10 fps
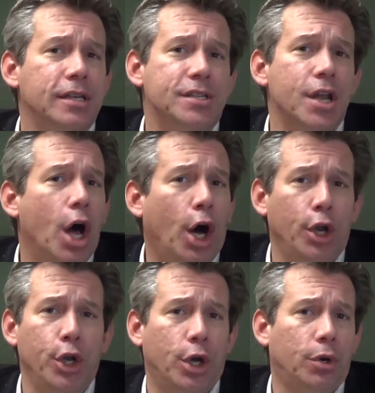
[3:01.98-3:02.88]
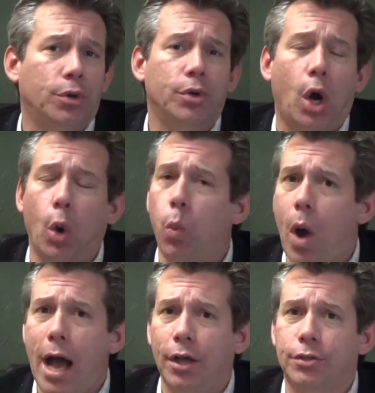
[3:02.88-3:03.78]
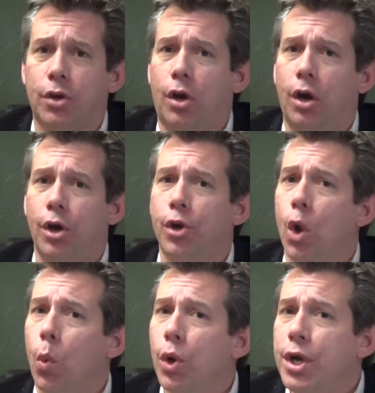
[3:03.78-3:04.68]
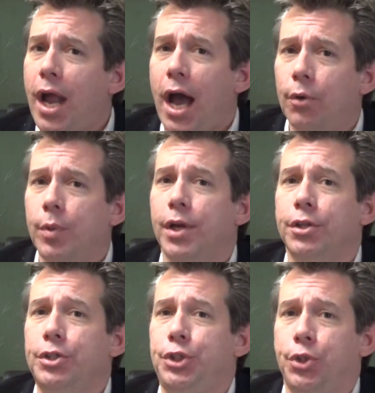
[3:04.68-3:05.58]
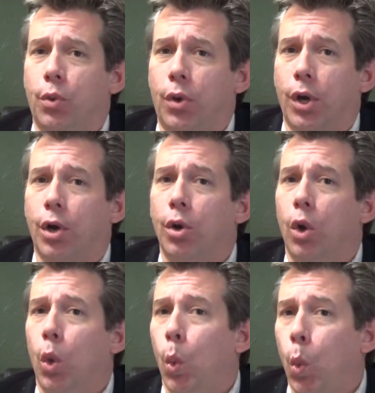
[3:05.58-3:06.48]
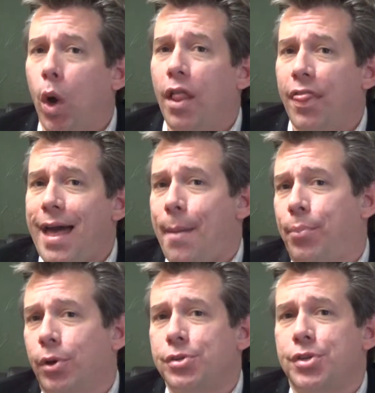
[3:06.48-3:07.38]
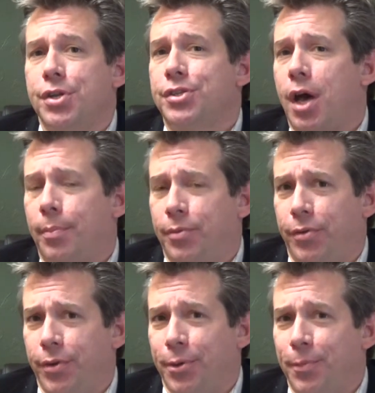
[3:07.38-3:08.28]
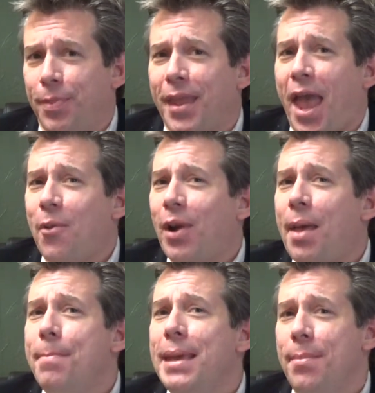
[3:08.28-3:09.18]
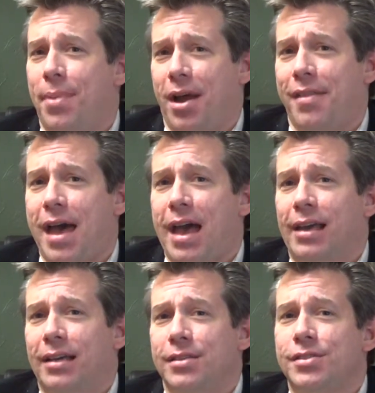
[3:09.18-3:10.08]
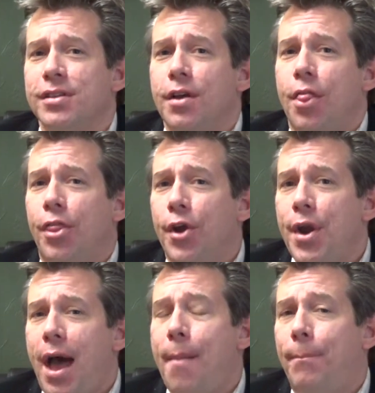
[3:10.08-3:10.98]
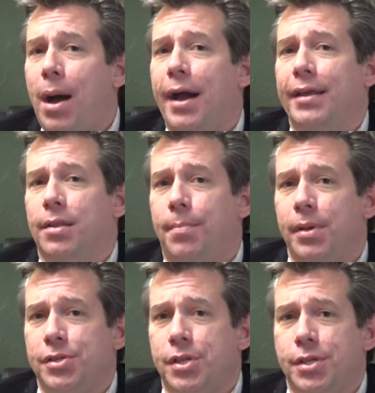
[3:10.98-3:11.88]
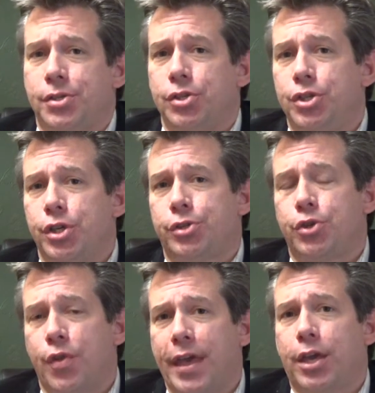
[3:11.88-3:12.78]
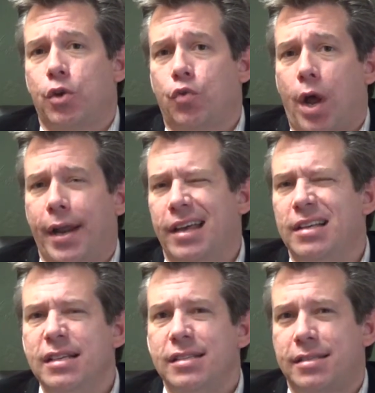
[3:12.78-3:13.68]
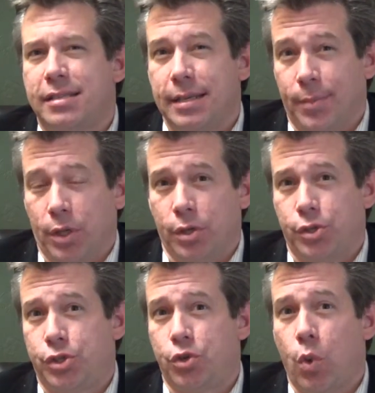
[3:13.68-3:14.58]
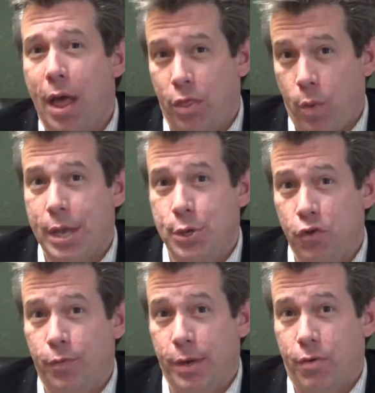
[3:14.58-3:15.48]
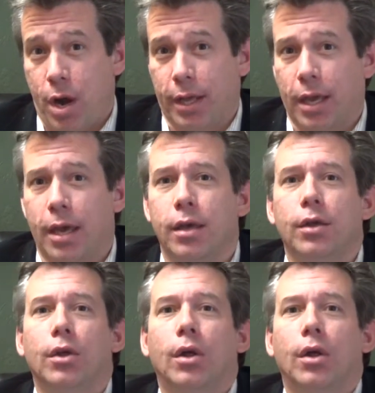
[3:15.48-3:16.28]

is an unknown, a wild card. We're not really sure what that person is up to. And what I mean by that is they're not buying the business just so they can run it similar to the way you've been running it,